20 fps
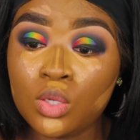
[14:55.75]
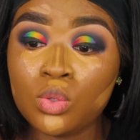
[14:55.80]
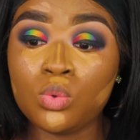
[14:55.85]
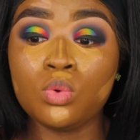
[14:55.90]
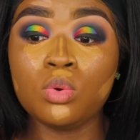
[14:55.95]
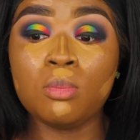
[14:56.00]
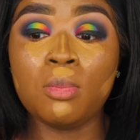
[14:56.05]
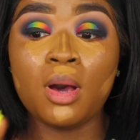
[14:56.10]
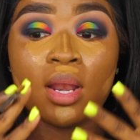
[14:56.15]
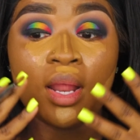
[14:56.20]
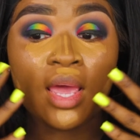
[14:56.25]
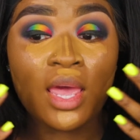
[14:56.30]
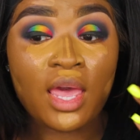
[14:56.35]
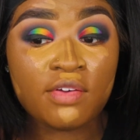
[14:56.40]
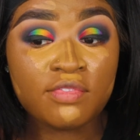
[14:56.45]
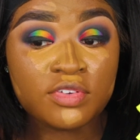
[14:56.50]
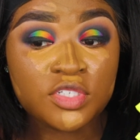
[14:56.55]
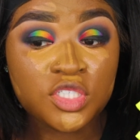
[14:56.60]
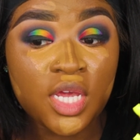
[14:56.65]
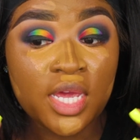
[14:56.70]
do about a
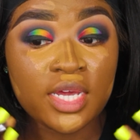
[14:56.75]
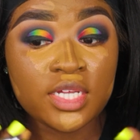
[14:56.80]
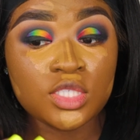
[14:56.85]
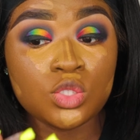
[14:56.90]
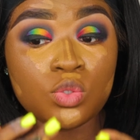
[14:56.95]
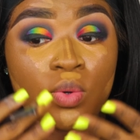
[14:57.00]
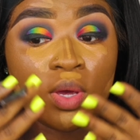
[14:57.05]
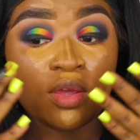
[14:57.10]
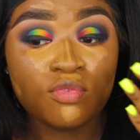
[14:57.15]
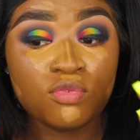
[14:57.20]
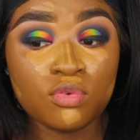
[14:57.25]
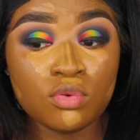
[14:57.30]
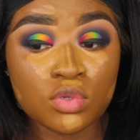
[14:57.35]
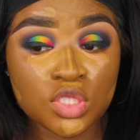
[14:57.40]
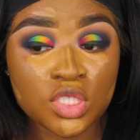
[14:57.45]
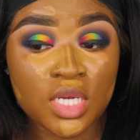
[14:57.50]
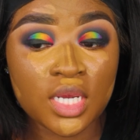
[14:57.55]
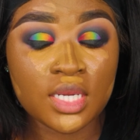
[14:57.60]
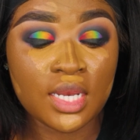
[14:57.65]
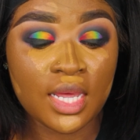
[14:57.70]
half a shade to a full
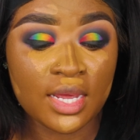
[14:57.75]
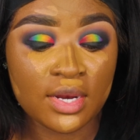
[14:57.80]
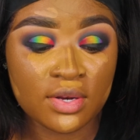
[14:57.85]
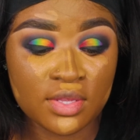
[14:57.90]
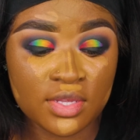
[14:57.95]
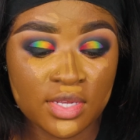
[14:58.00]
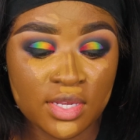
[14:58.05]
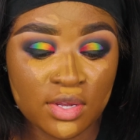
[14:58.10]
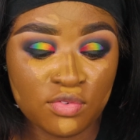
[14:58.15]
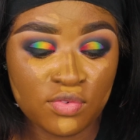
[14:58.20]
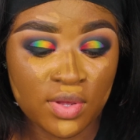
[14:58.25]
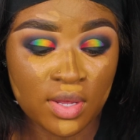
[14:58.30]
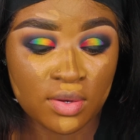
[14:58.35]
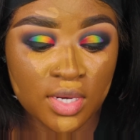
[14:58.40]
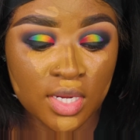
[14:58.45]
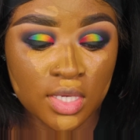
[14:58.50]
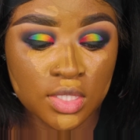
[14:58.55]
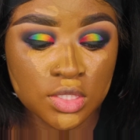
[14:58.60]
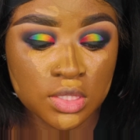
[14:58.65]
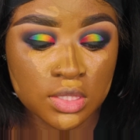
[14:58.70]
shade lighter than your
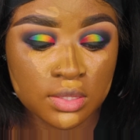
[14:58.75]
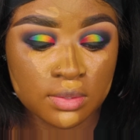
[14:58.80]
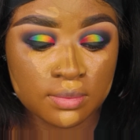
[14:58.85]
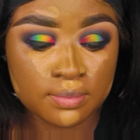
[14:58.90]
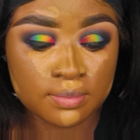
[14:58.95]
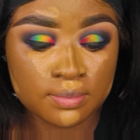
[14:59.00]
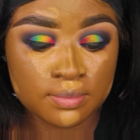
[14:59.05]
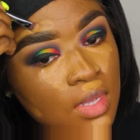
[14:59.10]
foundation.